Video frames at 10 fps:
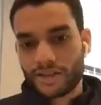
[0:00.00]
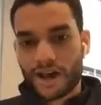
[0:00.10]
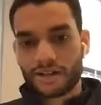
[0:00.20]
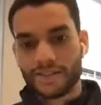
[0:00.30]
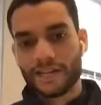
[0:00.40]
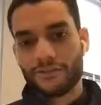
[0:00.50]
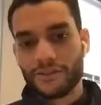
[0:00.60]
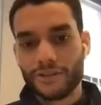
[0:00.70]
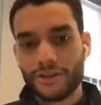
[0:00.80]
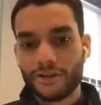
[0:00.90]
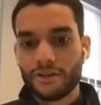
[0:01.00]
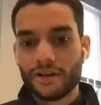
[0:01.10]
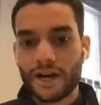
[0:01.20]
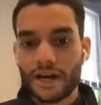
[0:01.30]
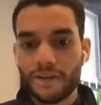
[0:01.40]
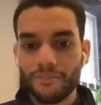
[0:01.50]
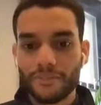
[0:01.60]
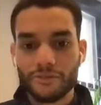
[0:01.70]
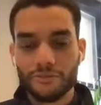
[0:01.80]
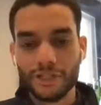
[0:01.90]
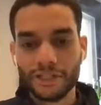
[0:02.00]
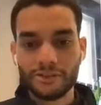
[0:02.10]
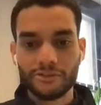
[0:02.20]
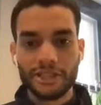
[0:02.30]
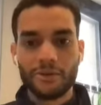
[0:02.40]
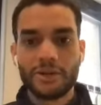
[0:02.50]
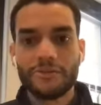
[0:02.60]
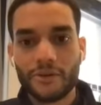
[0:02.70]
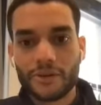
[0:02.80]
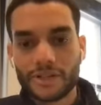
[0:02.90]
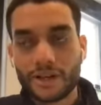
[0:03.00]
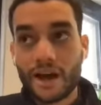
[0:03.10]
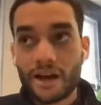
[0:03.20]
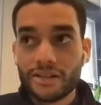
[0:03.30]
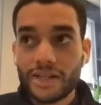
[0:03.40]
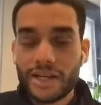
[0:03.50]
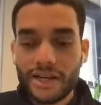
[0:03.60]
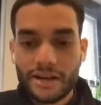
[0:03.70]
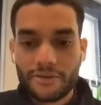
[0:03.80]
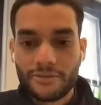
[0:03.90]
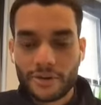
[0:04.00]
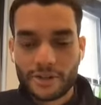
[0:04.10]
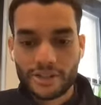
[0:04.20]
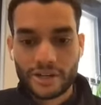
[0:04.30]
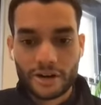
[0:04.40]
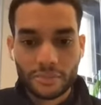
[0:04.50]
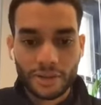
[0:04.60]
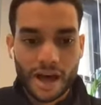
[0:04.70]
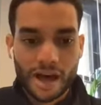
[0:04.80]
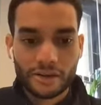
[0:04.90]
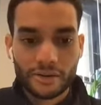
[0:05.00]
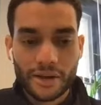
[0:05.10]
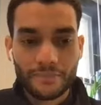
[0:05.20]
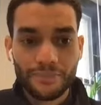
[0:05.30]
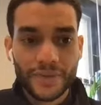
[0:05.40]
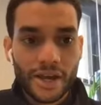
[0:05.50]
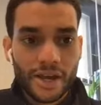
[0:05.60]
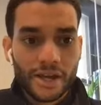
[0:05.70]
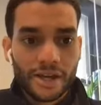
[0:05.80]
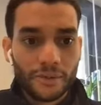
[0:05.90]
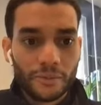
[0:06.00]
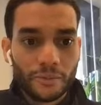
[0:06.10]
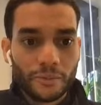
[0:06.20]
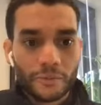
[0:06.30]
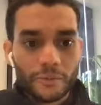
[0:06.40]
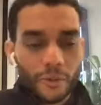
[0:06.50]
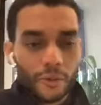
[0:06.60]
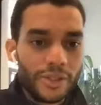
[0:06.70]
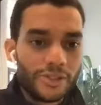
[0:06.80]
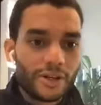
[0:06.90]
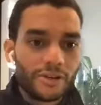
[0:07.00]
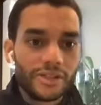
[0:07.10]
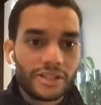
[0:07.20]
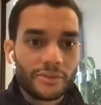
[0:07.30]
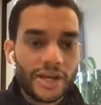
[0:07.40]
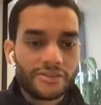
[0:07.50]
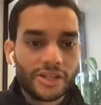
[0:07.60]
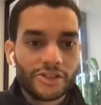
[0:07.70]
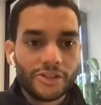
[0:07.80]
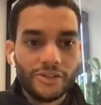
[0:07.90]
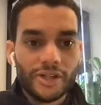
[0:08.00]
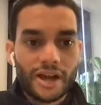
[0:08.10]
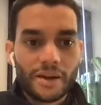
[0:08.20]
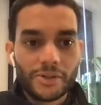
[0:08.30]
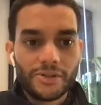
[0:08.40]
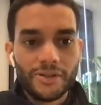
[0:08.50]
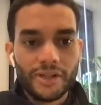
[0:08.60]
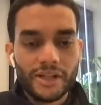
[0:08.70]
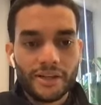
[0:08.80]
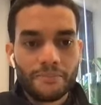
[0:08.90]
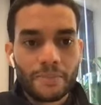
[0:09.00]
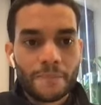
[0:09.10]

Content for sure. Really want to focus on content and a focus in our blog. Who we service, like we have such a unique opportunity